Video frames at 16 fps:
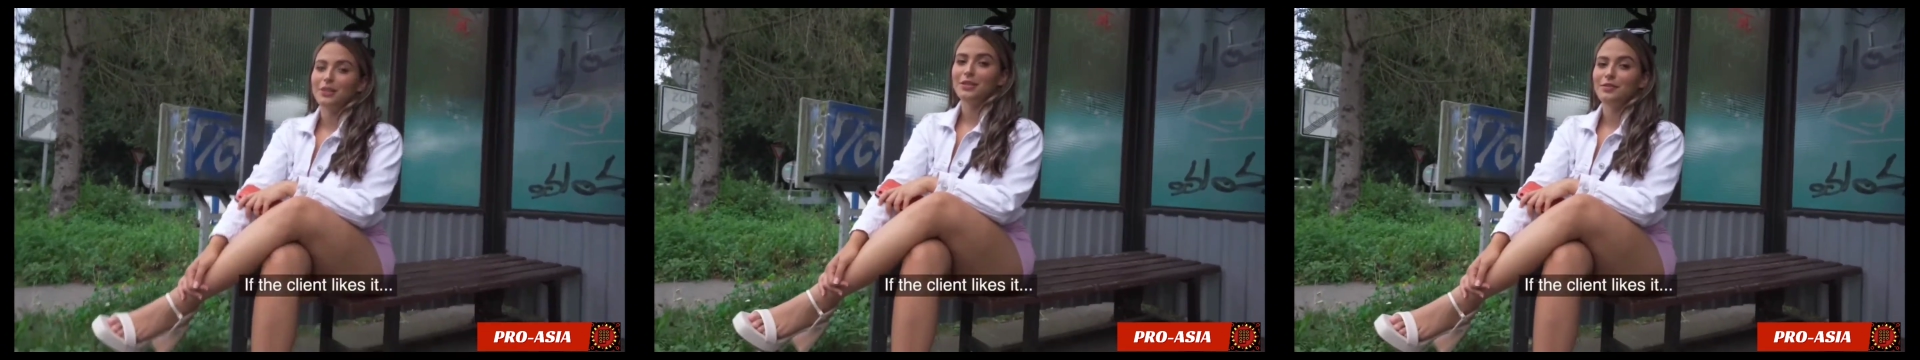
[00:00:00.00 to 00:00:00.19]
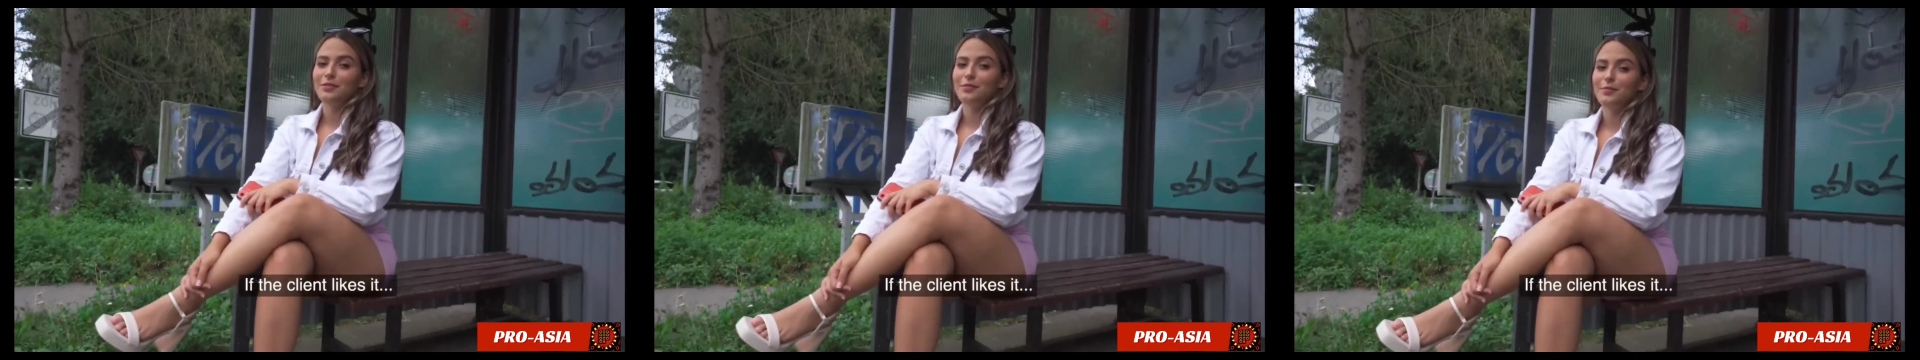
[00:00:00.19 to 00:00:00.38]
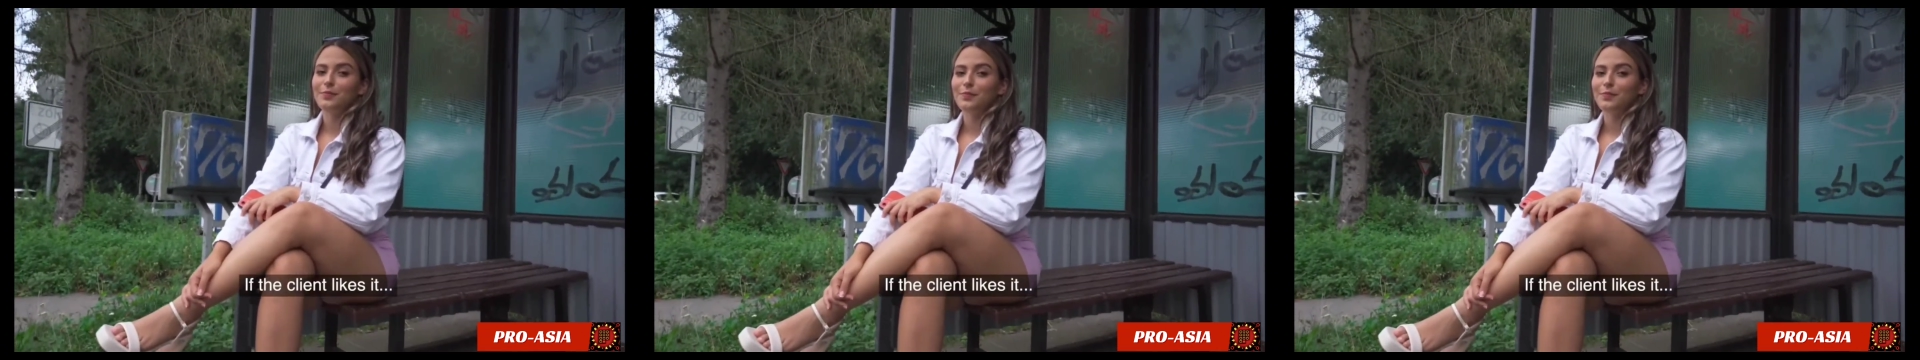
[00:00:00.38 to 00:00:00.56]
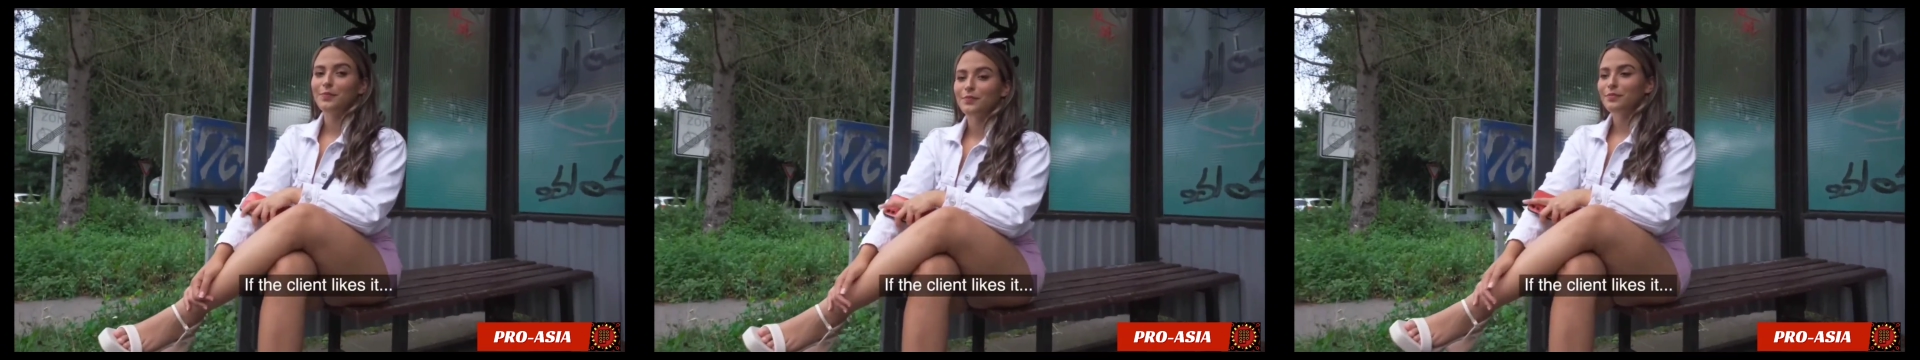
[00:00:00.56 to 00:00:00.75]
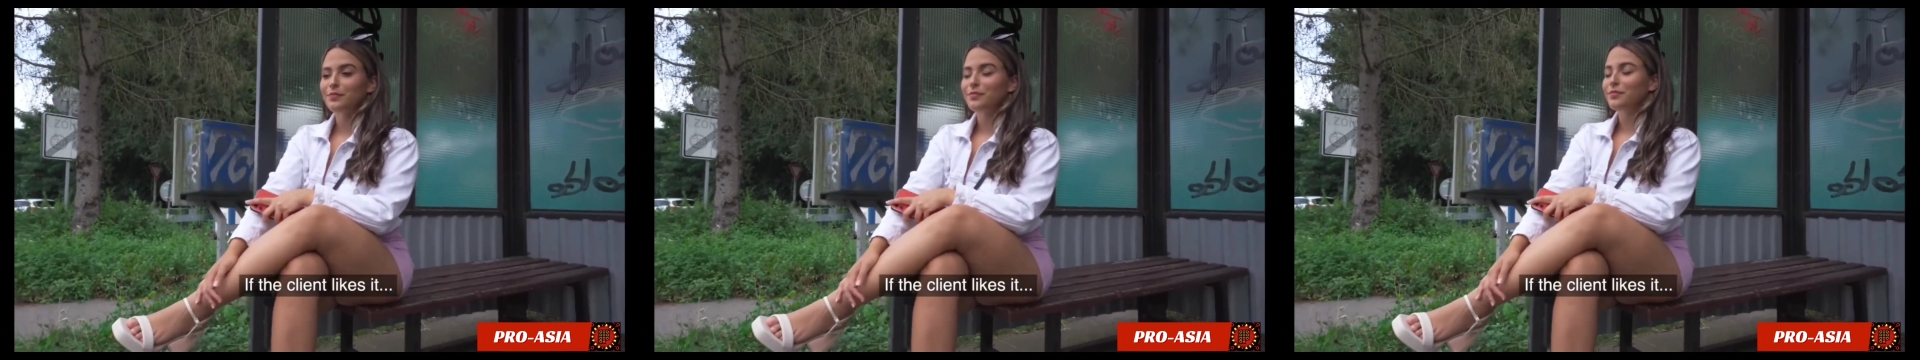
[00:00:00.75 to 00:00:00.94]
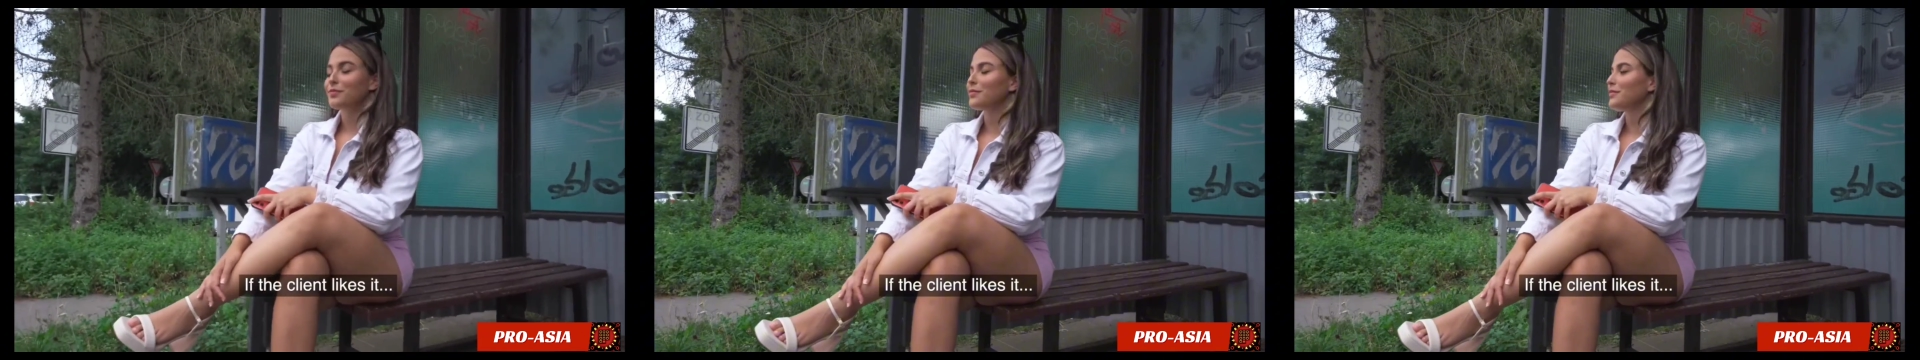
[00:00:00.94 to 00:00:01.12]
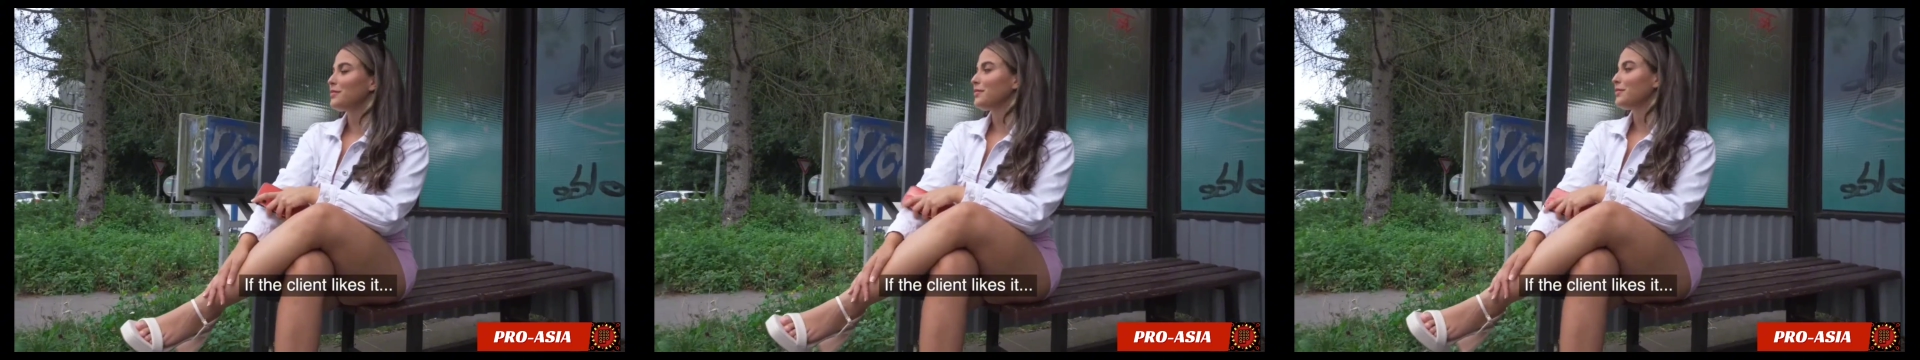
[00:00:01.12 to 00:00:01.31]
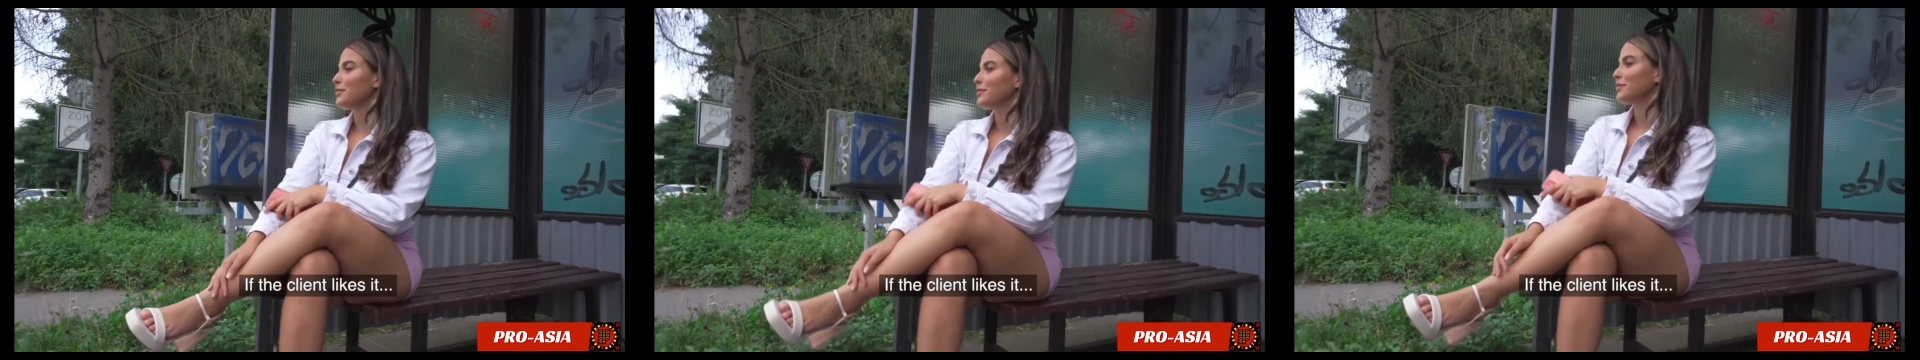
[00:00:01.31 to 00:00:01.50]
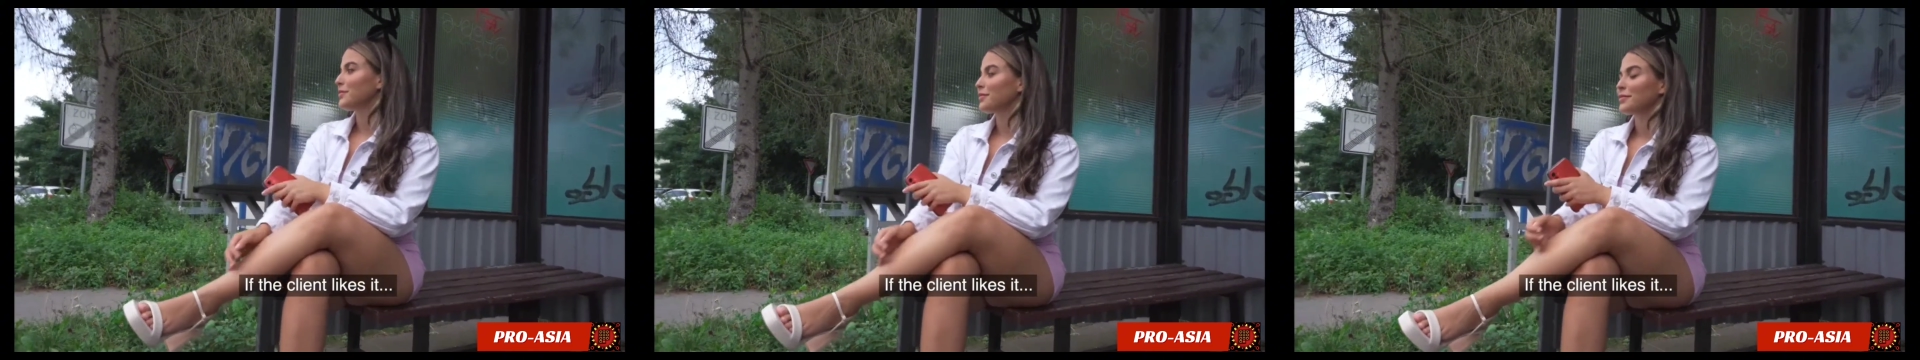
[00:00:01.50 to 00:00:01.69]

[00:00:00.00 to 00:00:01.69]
if the if the clients